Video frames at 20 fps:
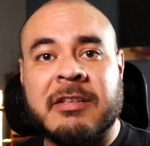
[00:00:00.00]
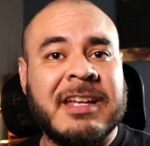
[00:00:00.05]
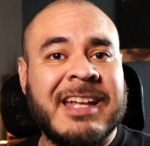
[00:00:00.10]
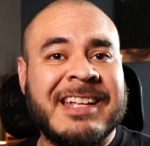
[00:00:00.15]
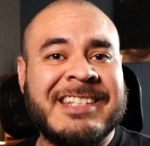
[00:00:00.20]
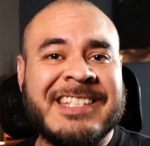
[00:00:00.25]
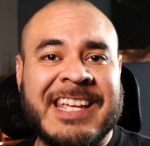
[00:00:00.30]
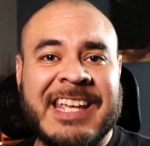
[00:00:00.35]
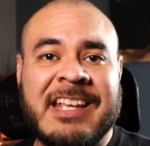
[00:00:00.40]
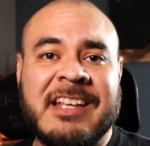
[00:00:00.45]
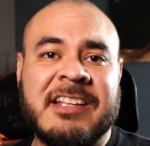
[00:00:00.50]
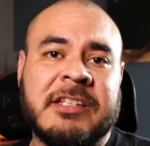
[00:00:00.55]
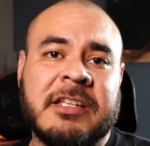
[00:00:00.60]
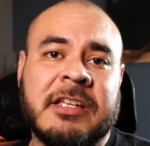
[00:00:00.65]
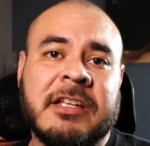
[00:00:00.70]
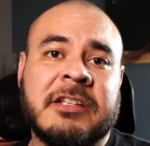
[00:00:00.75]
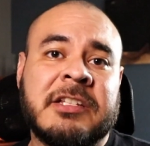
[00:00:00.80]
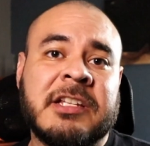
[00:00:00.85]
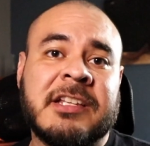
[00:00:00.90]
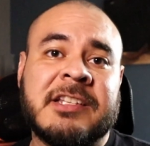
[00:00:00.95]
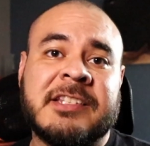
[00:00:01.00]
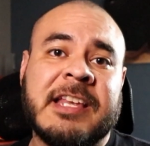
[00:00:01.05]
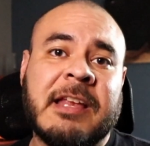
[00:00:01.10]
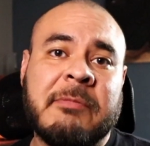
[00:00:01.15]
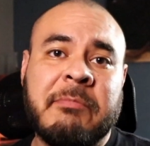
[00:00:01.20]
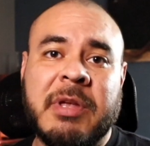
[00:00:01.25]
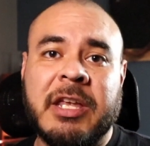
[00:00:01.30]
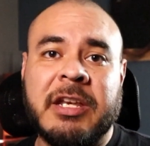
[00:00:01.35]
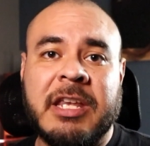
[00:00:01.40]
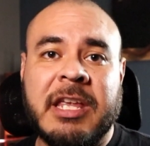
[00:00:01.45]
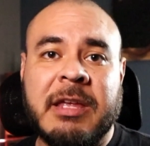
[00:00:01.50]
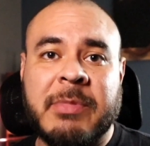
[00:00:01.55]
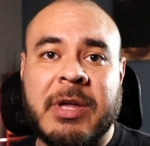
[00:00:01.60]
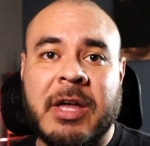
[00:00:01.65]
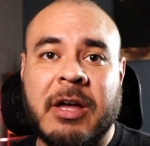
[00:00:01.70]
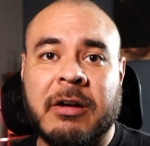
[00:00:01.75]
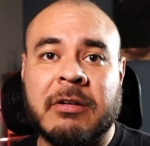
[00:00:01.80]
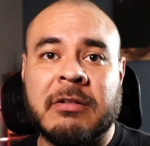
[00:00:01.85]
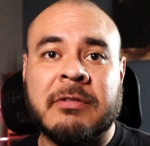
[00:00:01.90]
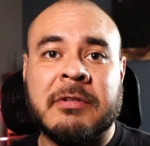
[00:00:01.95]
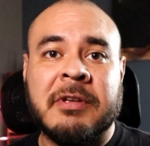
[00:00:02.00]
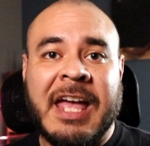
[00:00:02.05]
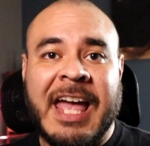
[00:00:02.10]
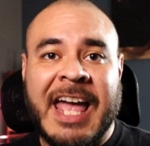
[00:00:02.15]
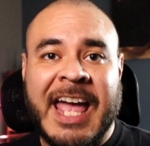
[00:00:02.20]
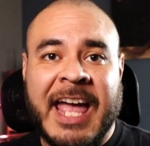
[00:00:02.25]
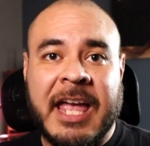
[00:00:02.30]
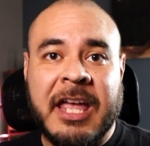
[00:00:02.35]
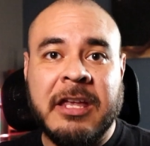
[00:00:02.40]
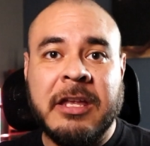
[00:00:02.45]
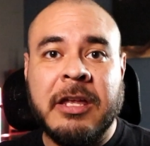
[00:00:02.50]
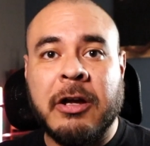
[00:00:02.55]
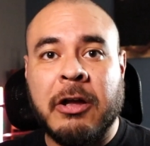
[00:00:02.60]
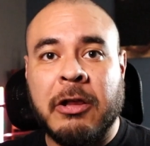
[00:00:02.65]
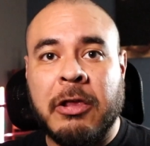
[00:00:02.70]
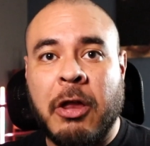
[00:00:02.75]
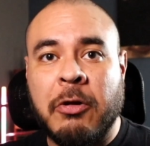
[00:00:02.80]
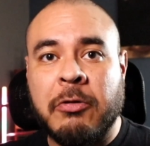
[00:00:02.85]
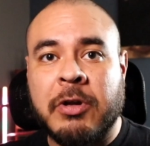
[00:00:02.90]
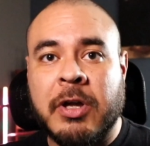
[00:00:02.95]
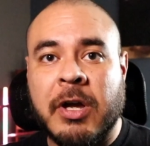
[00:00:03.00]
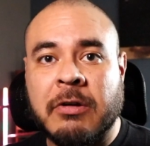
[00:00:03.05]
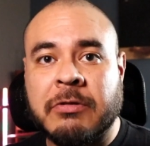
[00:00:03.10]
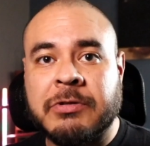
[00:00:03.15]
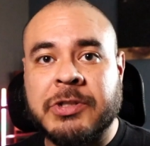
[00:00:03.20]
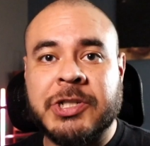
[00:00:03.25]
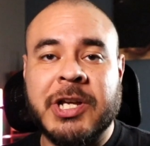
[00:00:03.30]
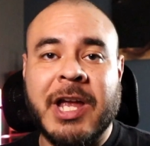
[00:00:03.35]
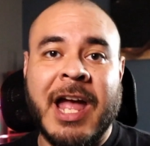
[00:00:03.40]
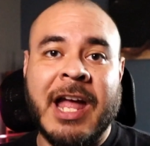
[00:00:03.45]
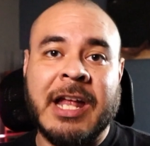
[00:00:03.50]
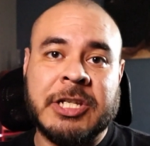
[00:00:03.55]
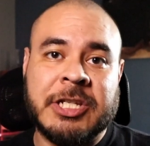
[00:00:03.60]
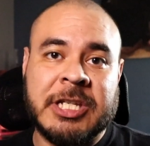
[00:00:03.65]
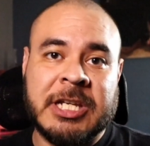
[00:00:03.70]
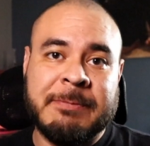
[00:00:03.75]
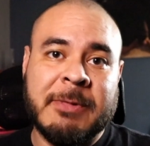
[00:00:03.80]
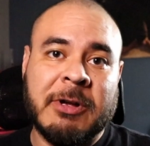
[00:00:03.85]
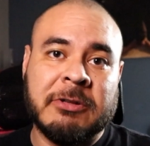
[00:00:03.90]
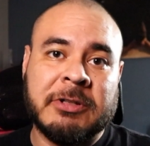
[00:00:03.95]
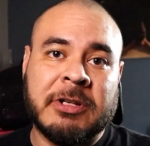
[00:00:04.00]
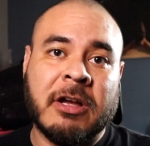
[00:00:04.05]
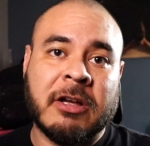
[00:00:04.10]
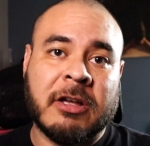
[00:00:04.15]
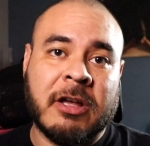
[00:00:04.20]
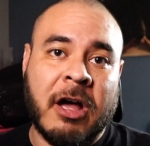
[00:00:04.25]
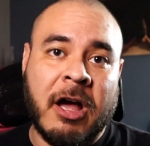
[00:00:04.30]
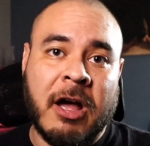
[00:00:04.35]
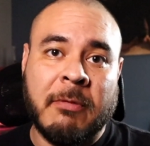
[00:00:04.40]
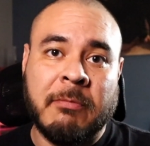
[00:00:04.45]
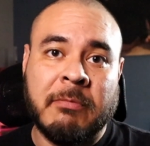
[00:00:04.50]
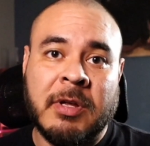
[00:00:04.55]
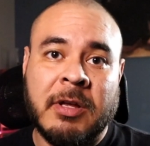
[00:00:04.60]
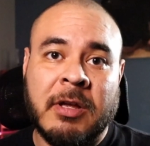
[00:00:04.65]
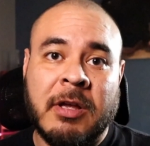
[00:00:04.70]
It's easy. Just send me an email. heyclonecoach@gmail.com.